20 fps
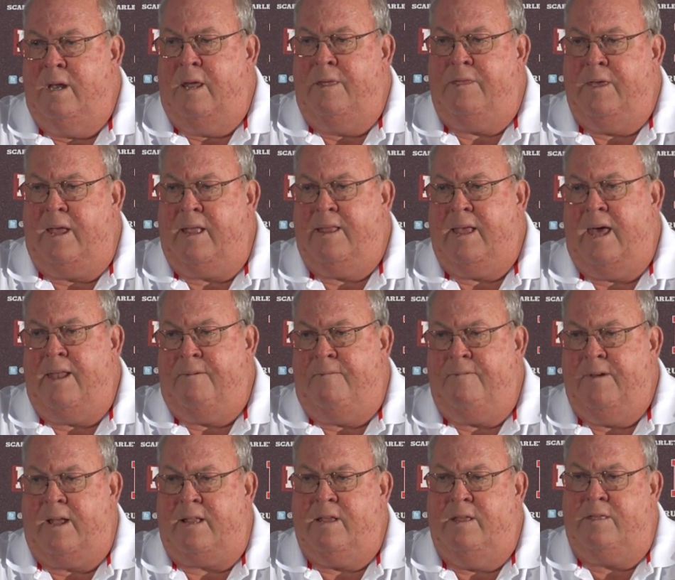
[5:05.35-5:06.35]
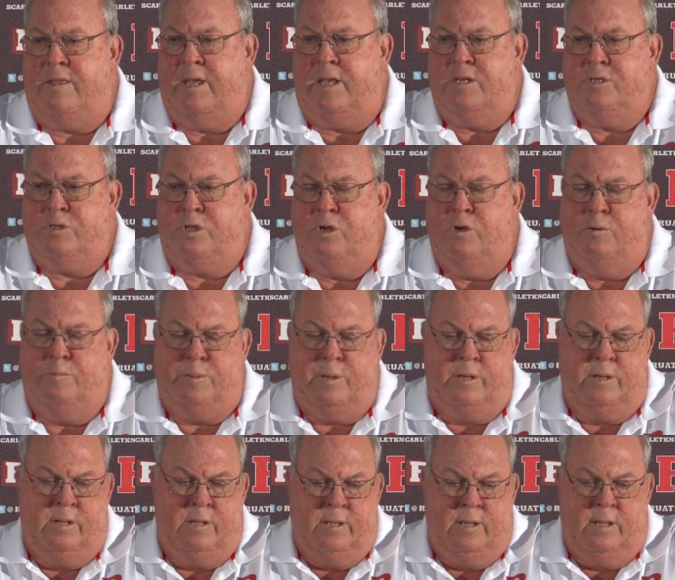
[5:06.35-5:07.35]
And I think that affected things too.
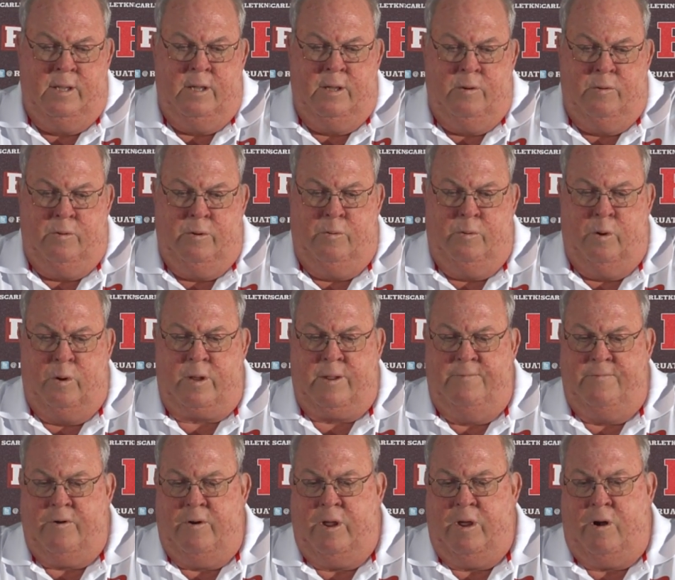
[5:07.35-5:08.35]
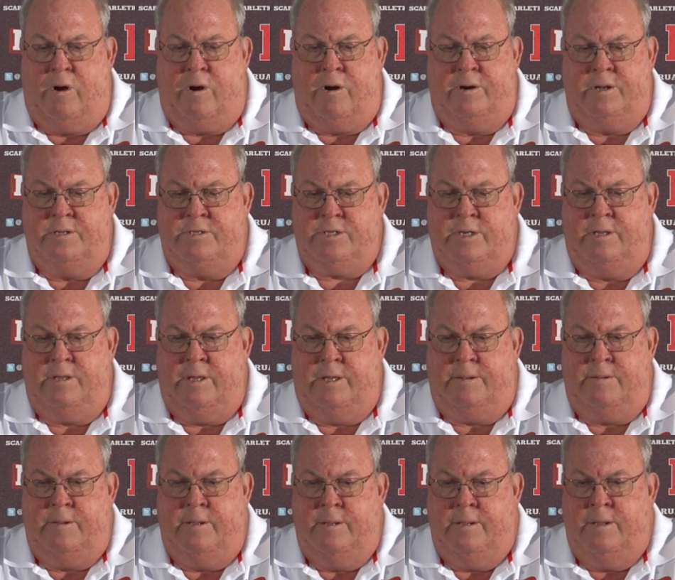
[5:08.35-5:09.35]
But we're working very hard to see
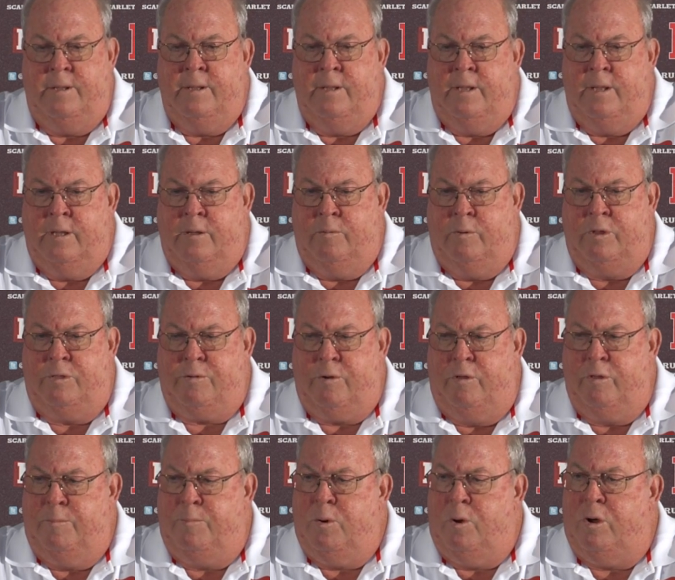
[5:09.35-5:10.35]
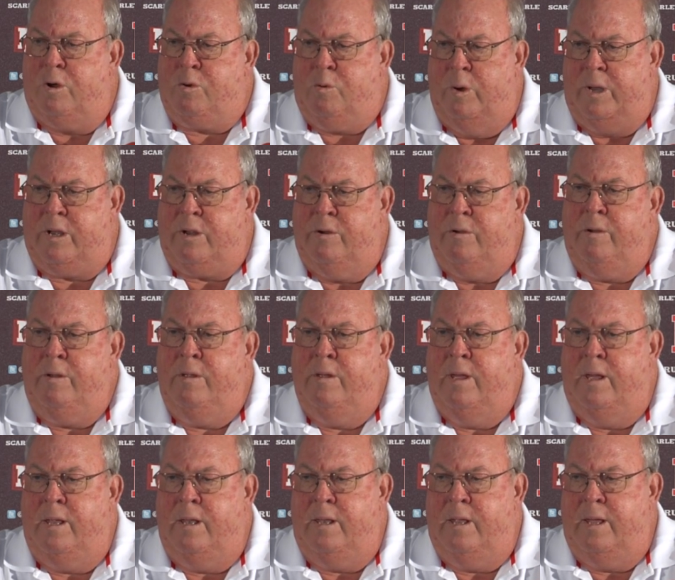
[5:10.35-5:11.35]
that we throw the ball quicker
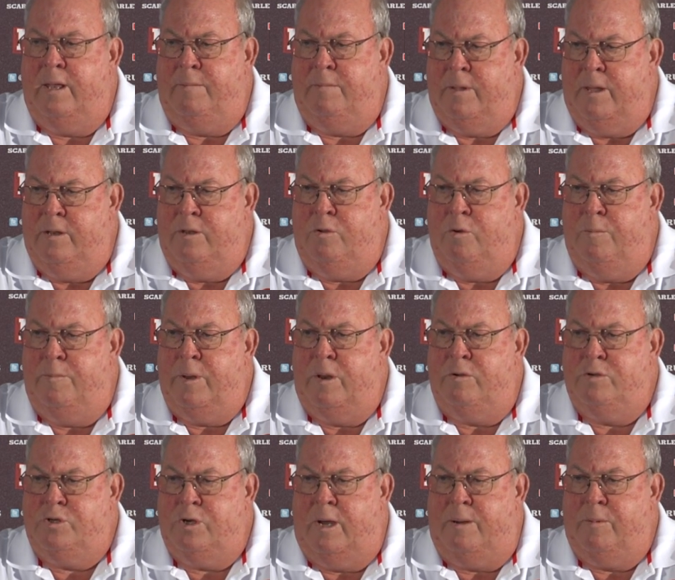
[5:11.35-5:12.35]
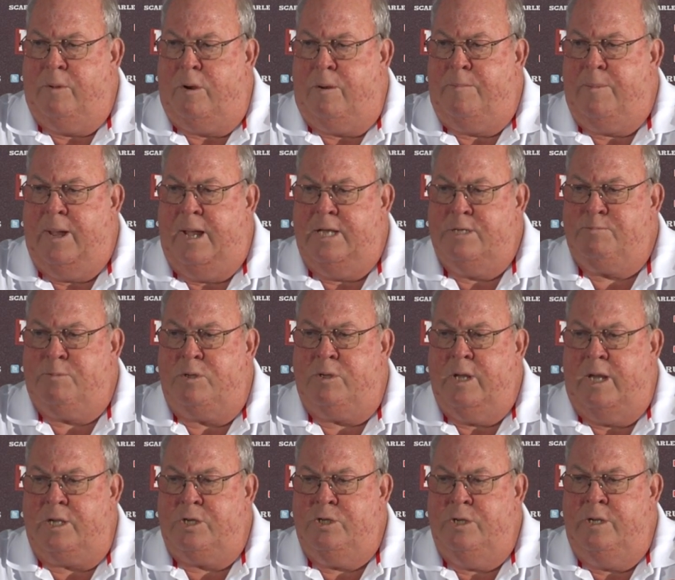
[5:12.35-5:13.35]
and do a better job with our pass
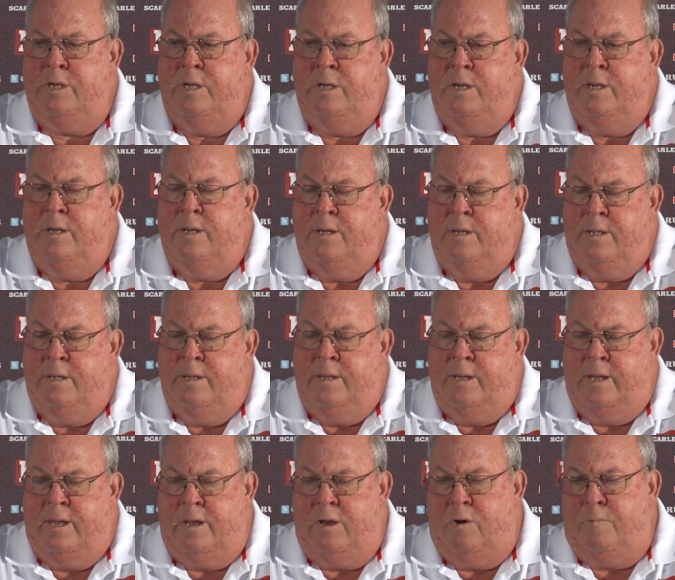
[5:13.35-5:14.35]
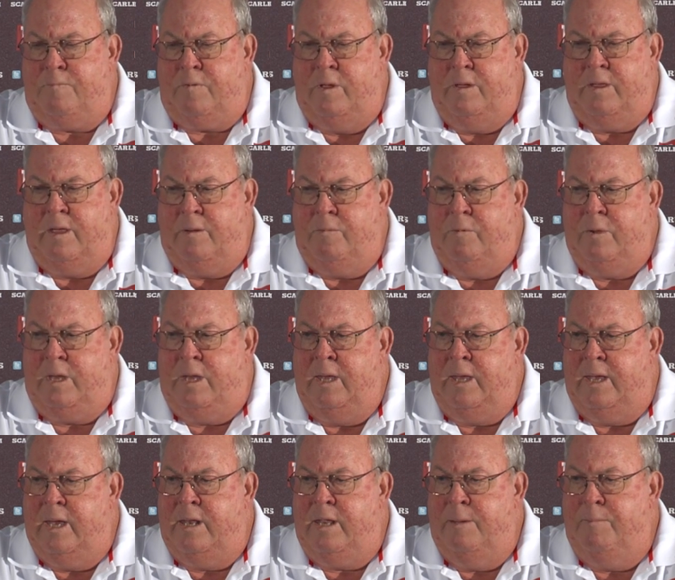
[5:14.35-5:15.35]
protection. And hopefully that we
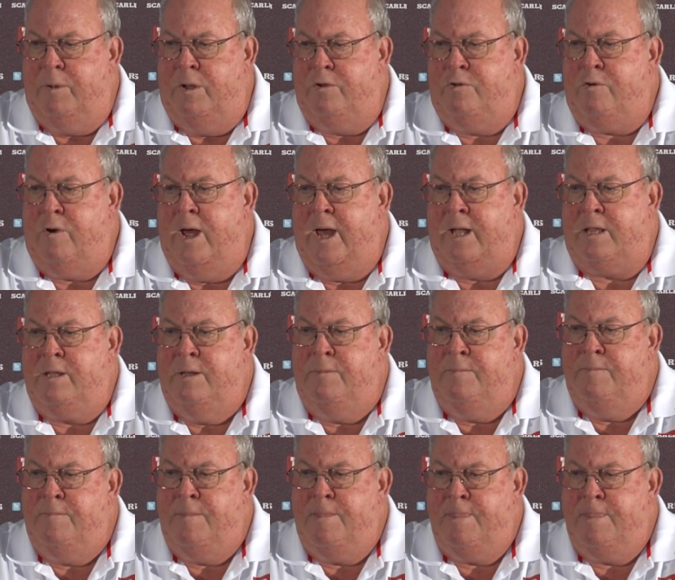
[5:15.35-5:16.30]
can get him untracked.